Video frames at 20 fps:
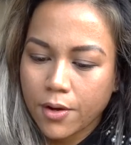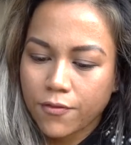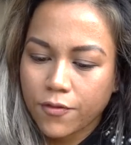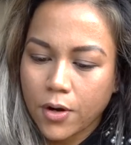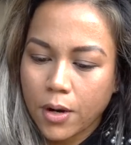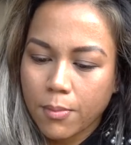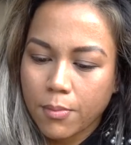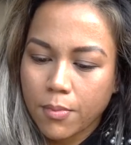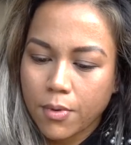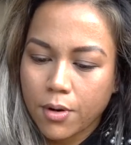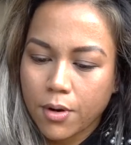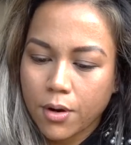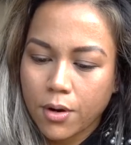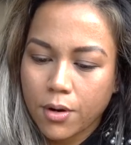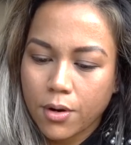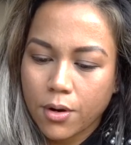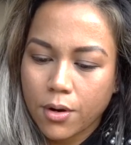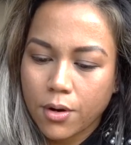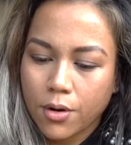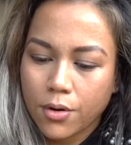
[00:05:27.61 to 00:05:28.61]
from
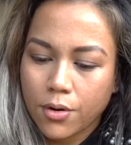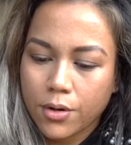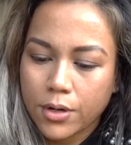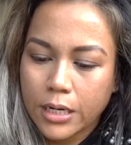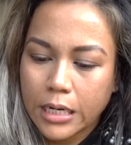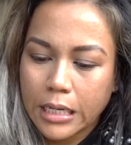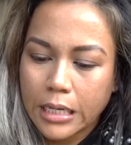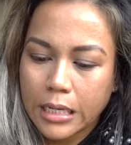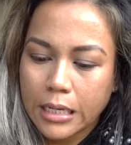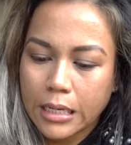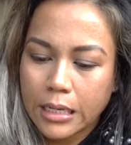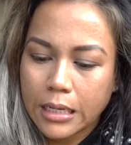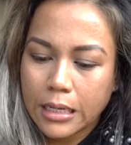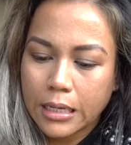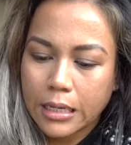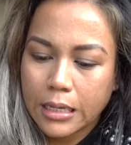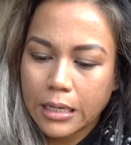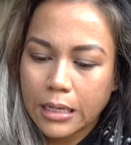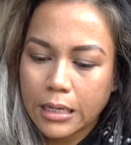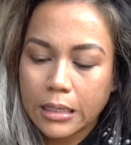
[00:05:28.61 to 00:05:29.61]

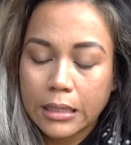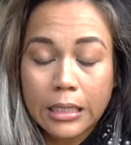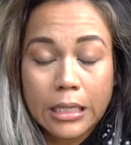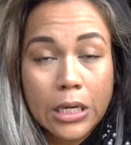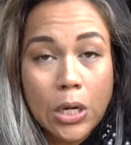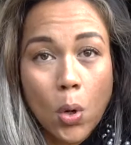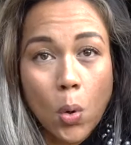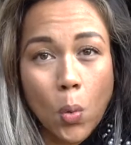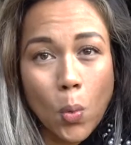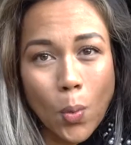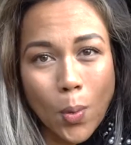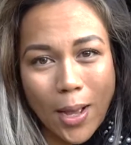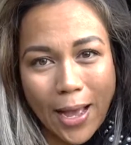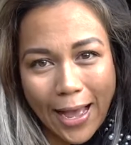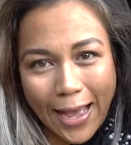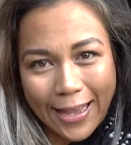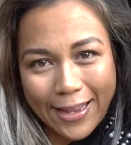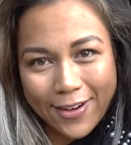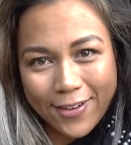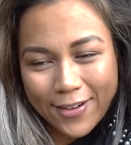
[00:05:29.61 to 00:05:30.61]
Ernie Alino.
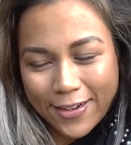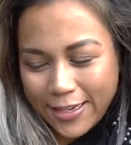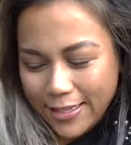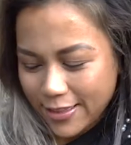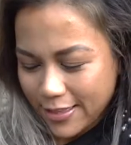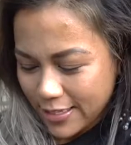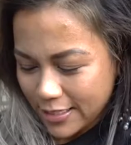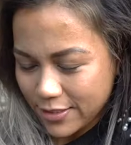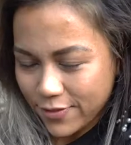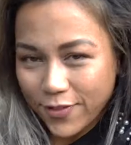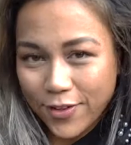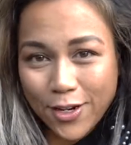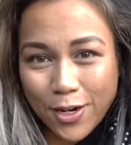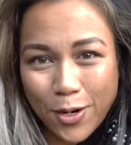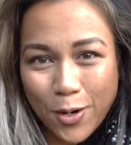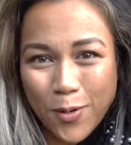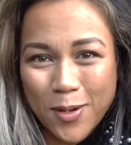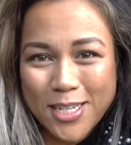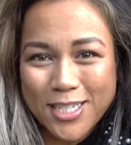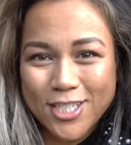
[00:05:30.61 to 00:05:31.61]
Hi Ernie, thanks for your
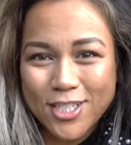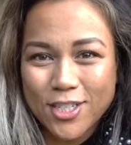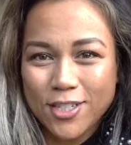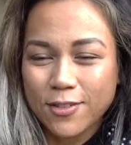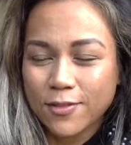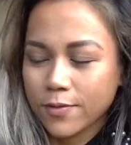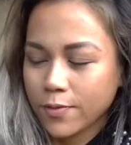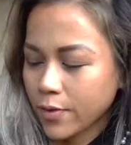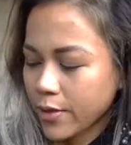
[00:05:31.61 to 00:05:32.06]
question.